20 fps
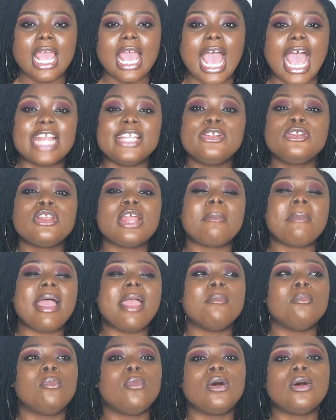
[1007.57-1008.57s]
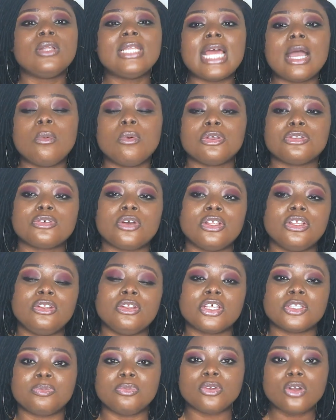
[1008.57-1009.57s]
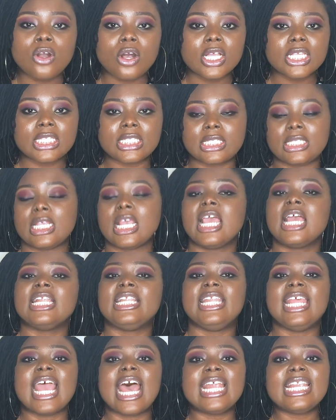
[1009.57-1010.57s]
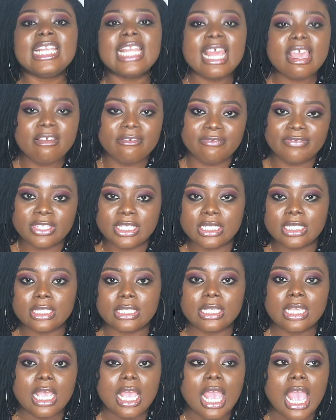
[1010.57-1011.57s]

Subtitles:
I didn't know that my mother was calling us because they had left